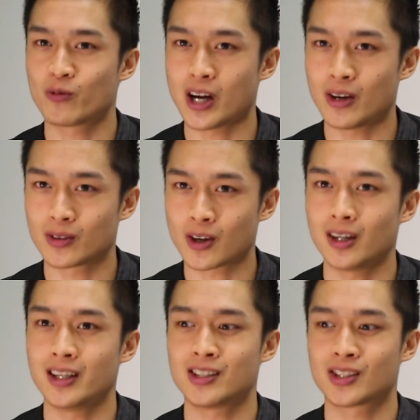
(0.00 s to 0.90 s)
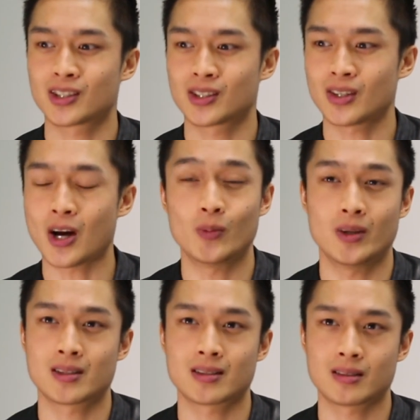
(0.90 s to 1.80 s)
throughout college,
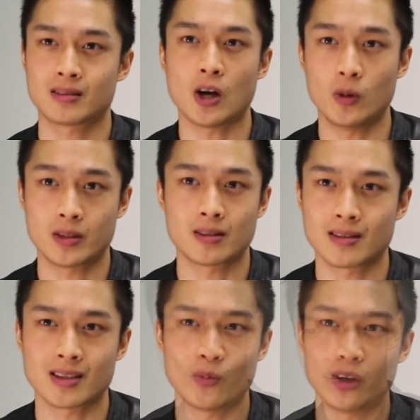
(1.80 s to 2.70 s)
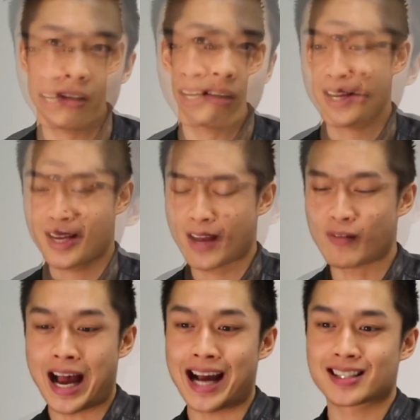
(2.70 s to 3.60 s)
homelessness and whatnot. If
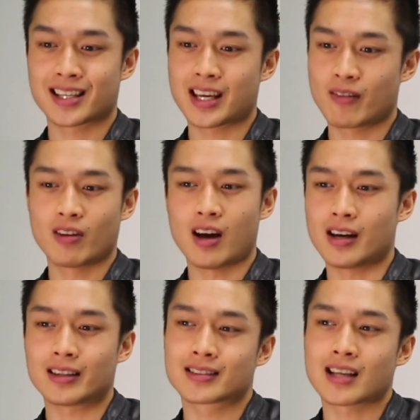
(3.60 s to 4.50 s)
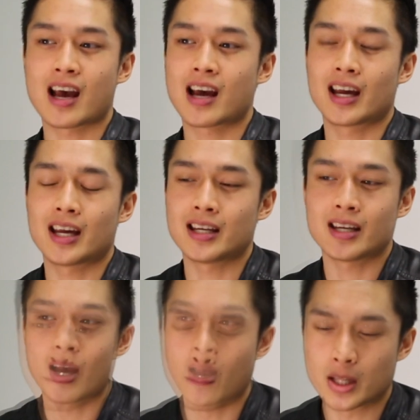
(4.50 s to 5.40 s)
I had to give
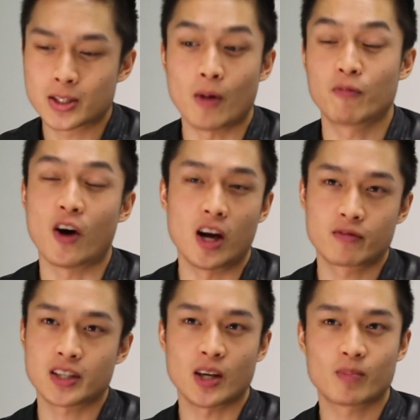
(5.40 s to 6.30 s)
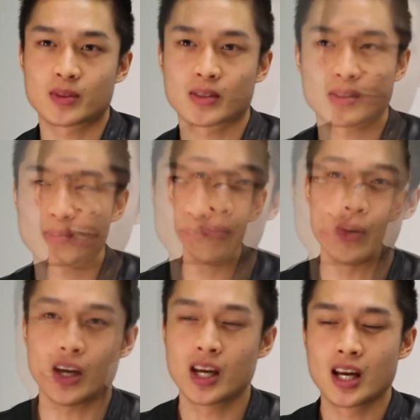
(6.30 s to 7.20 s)
say my top 5 tips,
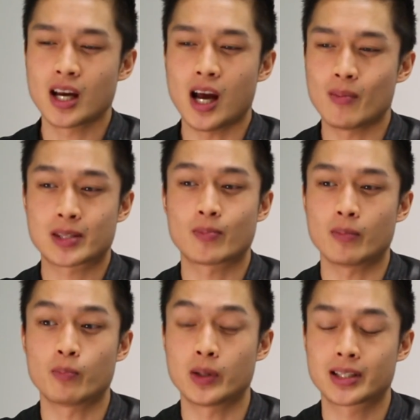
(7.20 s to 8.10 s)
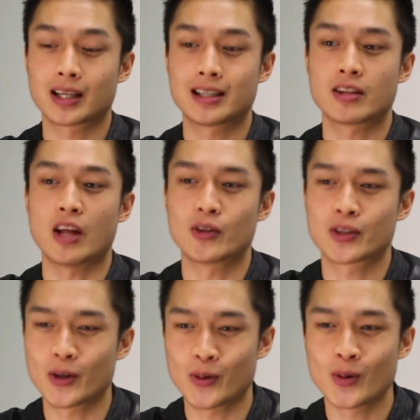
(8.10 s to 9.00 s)
but particularly to those
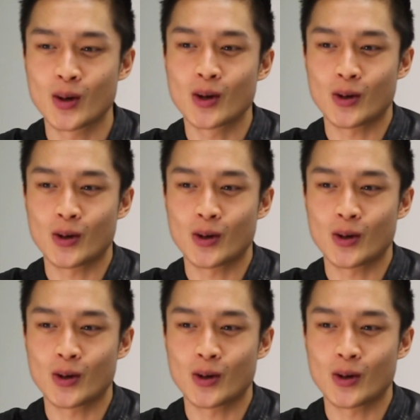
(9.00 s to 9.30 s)
who